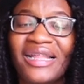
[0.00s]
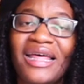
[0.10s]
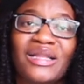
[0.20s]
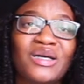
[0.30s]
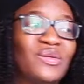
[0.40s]

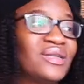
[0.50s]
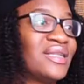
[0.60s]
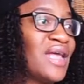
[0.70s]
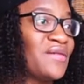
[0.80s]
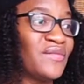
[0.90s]
Ella
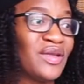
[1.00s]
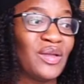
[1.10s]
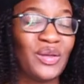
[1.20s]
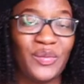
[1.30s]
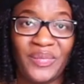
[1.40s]
was
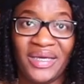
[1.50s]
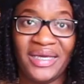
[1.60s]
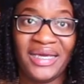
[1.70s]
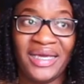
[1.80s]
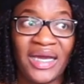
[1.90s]
definitely
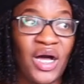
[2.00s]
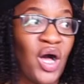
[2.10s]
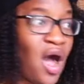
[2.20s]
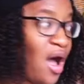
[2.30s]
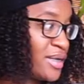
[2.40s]
being a
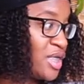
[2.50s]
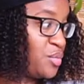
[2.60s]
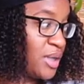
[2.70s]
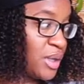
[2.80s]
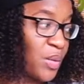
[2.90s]
hawk.
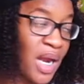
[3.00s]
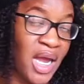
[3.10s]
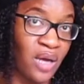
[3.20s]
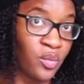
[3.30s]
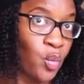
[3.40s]
She was
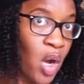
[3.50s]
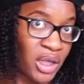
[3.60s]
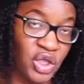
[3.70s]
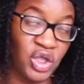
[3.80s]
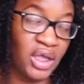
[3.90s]
around
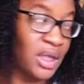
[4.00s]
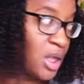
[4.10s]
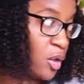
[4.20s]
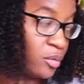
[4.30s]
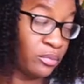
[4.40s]
watching,
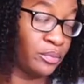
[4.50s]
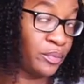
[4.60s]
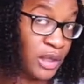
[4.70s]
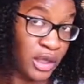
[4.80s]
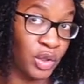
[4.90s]
you know,
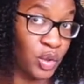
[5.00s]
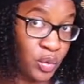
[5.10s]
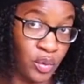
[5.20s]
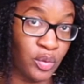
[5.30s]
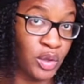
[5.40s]
making
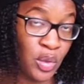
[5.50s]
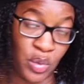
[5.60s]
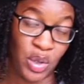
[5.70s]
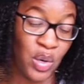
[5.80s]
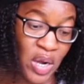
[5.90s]
sure what was
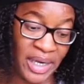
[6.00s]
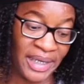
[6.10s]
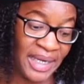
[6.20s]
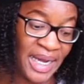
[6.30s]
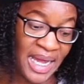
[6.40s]
going
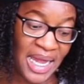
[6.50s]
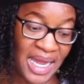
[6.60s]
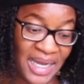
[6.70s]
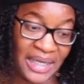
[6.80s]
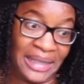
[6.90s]
on.
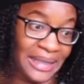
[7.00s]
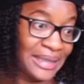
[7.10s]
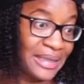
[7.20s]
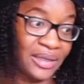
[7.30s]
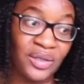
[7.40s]
And
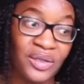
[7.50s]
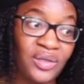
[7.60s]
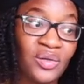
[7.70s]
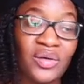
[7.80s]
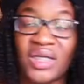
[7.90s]
girl,
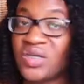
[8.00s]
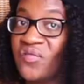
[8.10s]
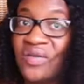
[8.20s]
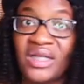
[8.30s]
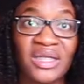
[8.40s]
you're gonna get
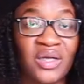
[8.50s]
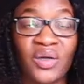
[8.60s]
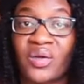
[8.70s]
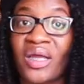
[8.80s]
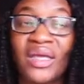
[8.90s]
your feelings
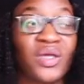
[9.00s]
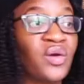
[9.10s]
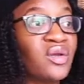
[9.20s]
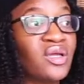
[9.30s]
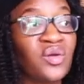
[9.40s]
hurt. Like, you
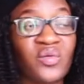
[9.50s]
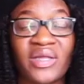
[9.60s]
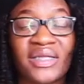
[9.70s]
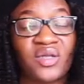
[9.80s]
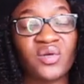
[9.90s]
already knew
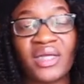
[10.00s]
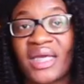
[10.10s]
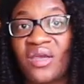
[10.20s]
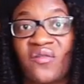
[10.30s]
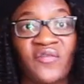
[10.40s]
this. You're gonna
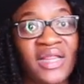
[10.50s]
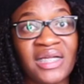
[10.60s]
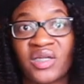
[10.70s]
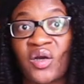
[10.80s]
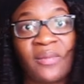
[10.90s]
get your
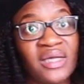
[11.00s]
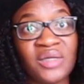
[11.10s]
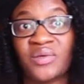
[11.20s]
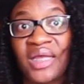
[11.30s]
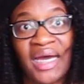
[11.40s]
feelings hurt
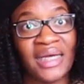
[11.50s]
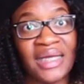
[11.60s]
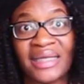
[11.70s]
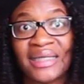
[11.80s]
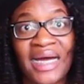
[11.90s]
messing with a guy
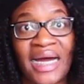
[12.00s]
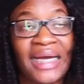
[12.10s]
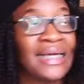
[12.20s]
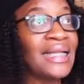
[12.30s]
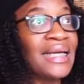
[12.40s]
like
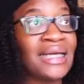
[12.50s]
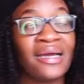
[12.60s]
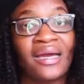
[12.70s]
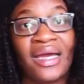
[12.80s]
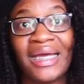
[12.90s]
Ty. Like,
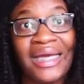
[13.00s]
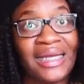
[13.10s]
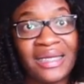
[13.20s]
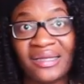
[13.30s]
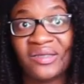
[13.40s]

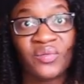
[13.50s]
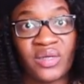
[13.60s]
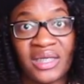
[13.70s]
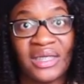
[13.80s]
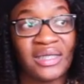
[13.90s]
and it is
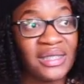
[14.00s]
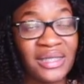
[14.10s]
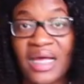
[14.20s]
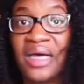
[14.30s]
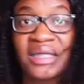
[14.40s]
what it is. It
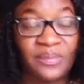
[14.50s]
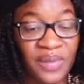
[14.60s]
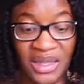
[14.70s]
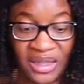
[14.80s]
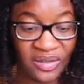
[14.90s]
sucks,
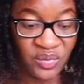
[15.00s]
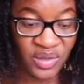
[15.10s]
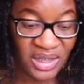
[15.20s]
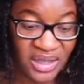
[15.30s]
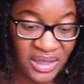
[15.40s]
but it is
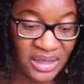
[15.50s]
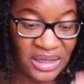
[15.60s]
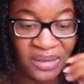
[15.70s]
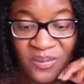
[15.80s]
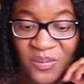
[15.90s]
what it is.